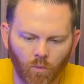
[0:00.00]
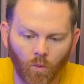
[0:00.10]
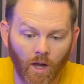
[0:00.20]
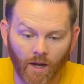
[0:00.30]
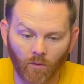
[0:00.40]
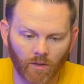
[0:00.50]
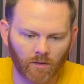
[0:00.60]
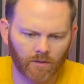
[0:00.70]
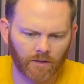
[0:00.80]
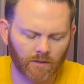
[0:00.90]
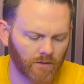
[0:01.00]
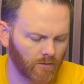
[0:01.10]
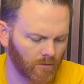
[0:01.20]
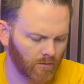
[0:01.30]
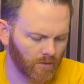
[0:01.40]
Why are we looking
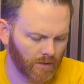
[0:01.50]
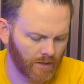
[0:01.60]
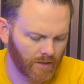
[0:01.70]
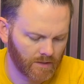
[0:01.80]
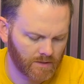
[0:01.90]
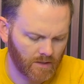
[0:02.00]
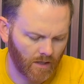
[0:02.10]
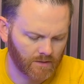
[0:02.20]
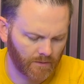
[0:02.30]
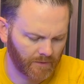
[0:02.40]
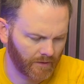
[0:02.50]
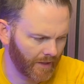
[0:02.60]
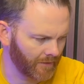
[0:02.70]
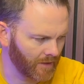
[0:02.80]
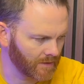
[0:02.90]
to stock something
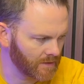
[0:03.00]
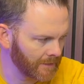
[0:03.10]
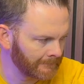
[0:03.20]
like this?